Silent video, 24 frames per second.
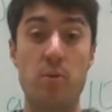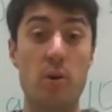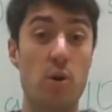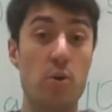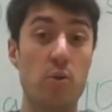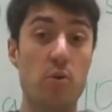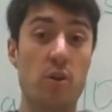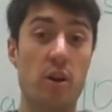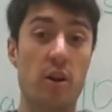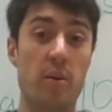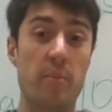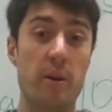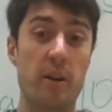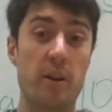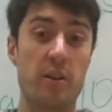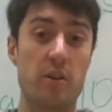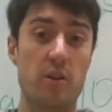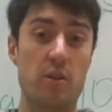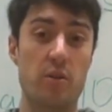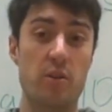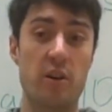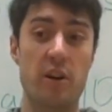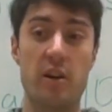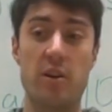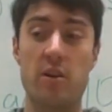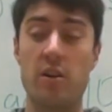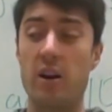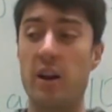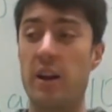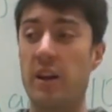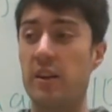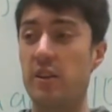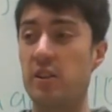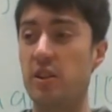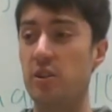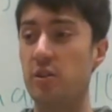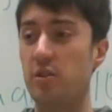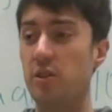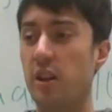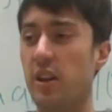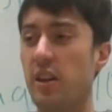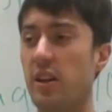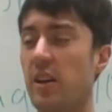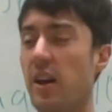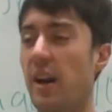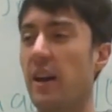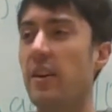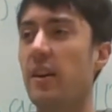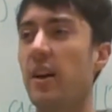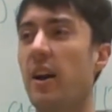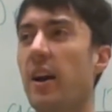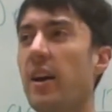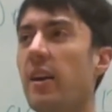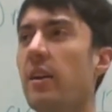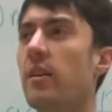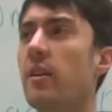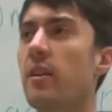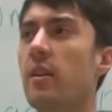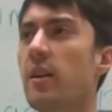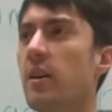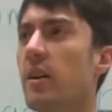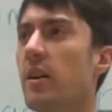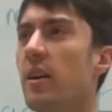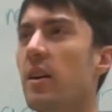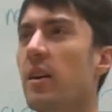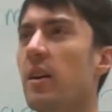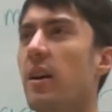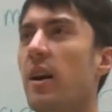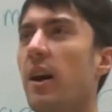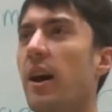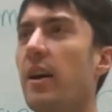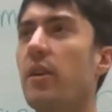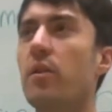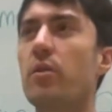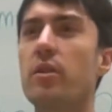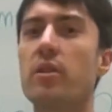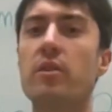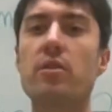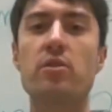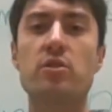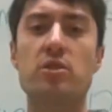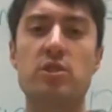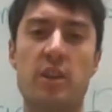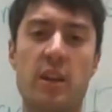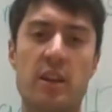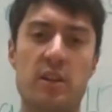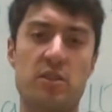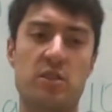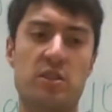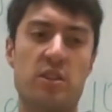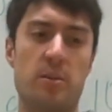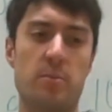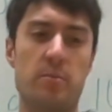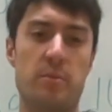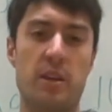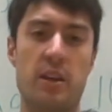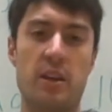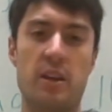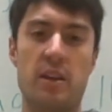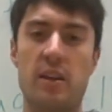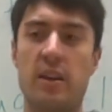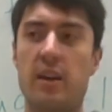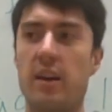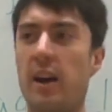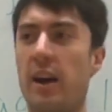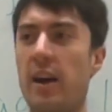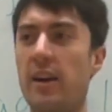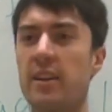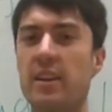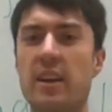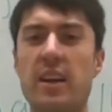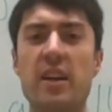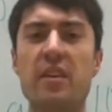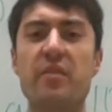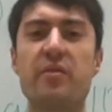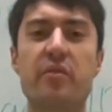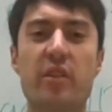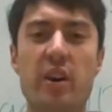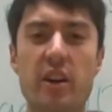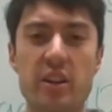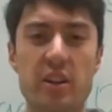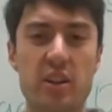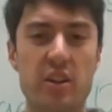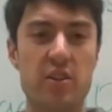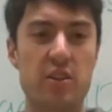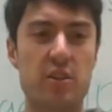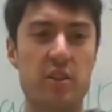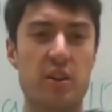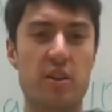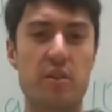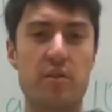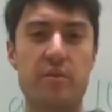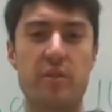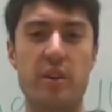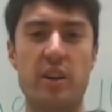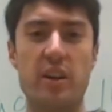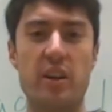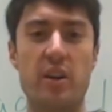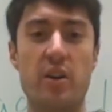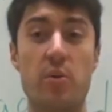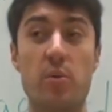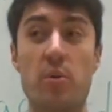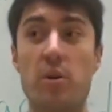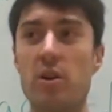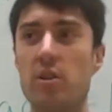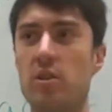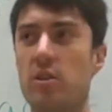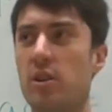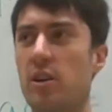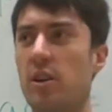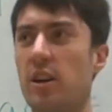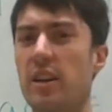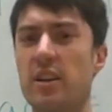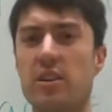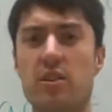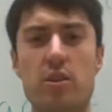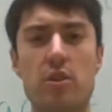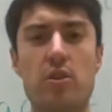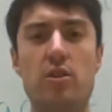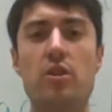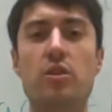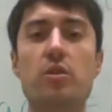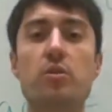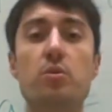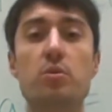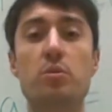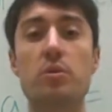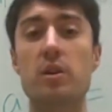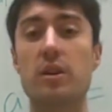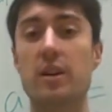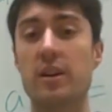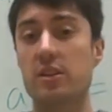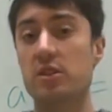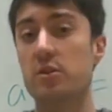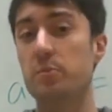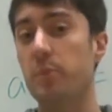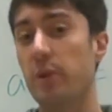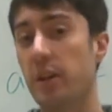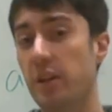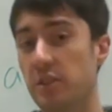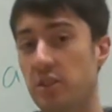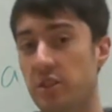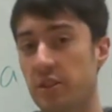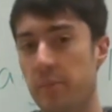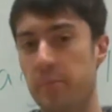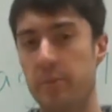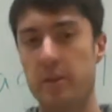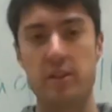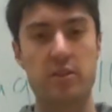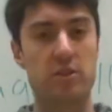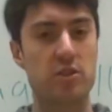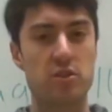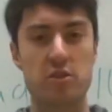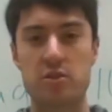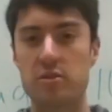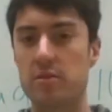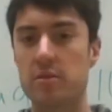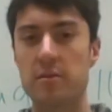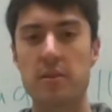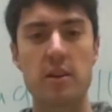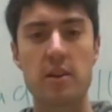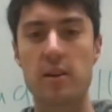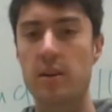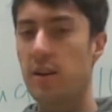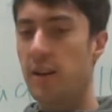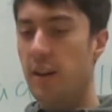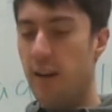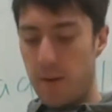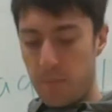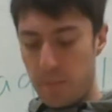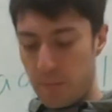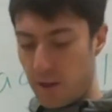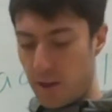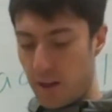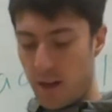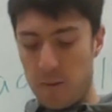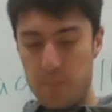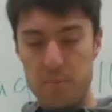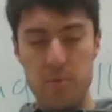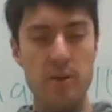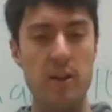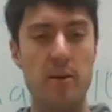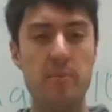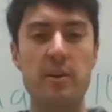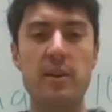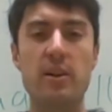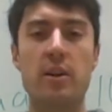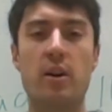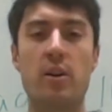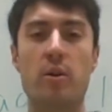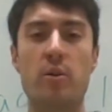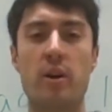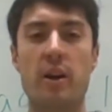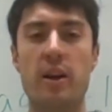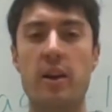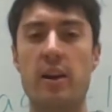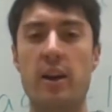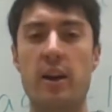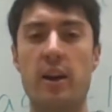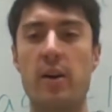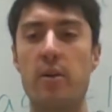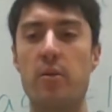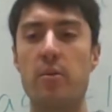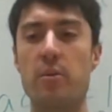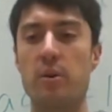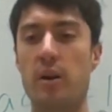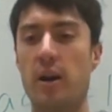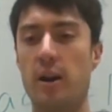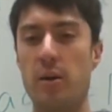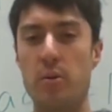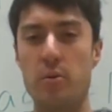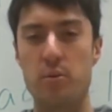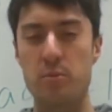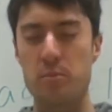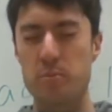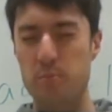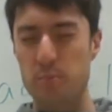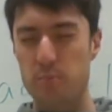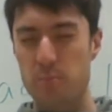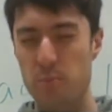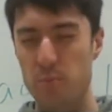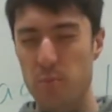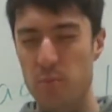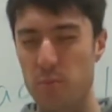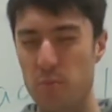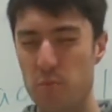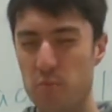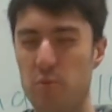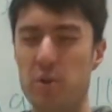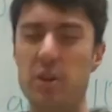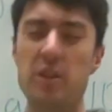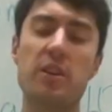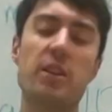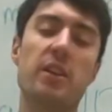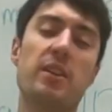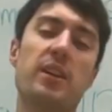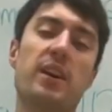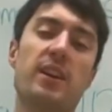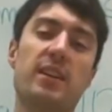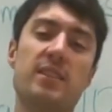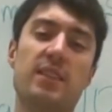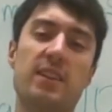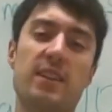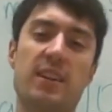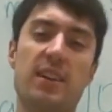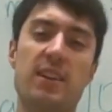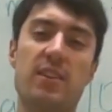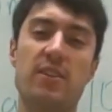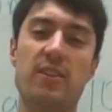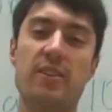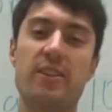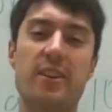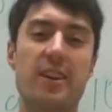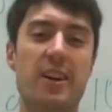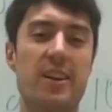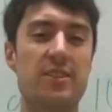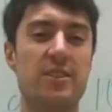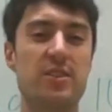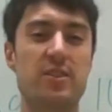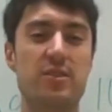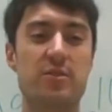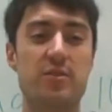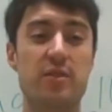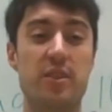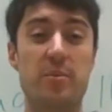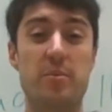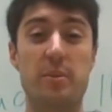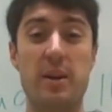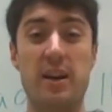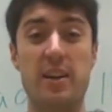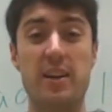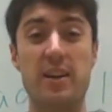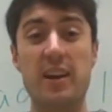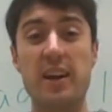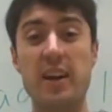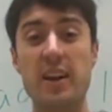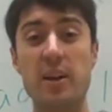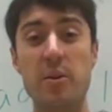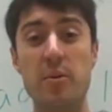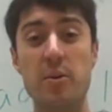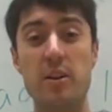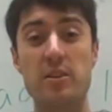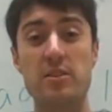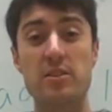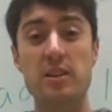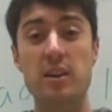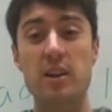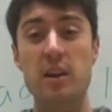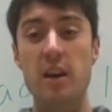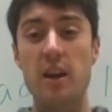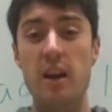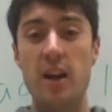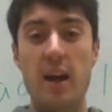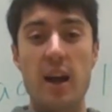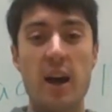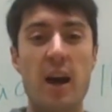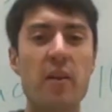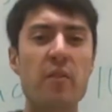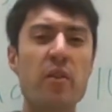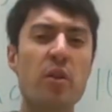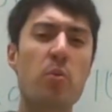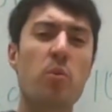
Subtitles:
programming career and you're like, I don't understand something. I can't find a clear video online. Could you explain something? Just hit me up, let me know, and I would really like to hear you guys' feedback. Anyways, have a